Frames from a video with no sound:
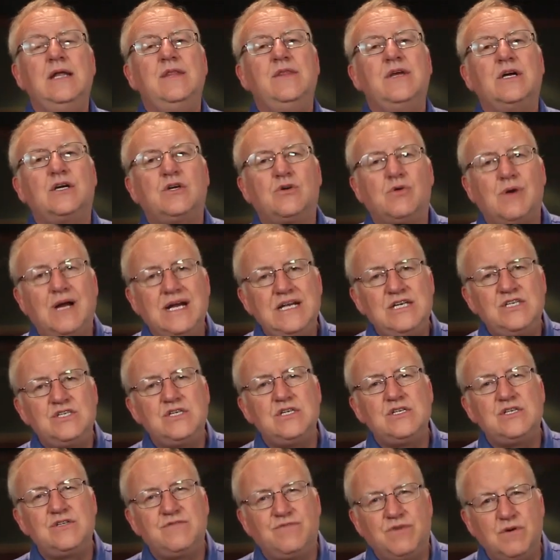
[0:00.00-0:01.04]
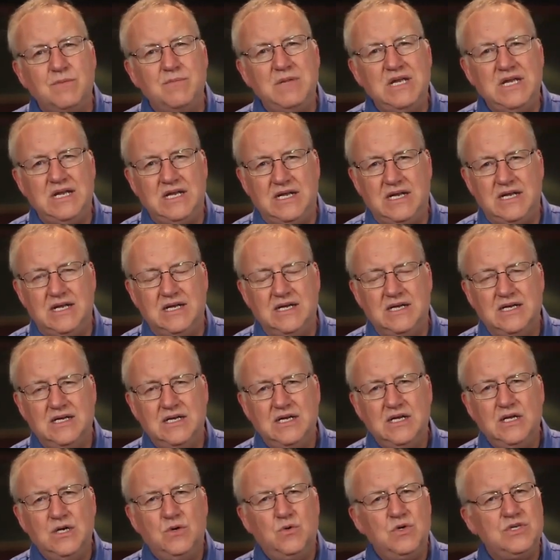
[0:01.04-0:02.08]
The crisis for me
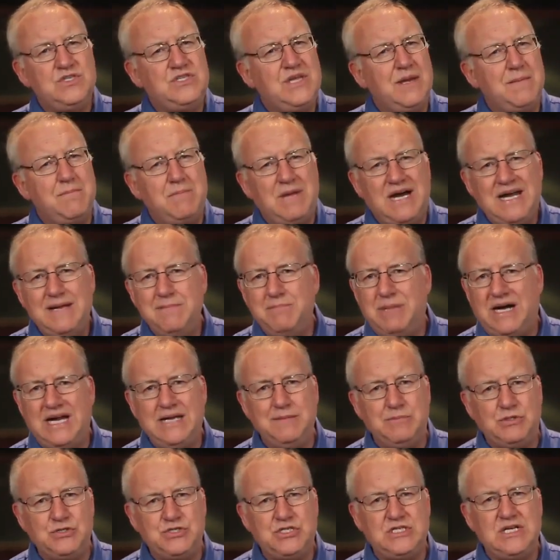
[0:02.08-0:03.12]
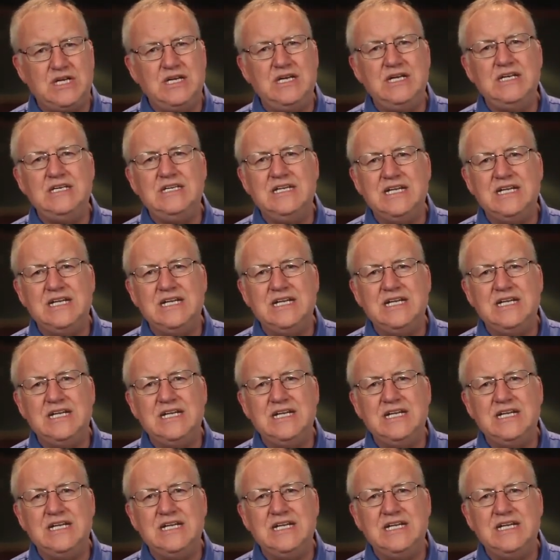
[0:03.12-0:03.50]
was that my Bible study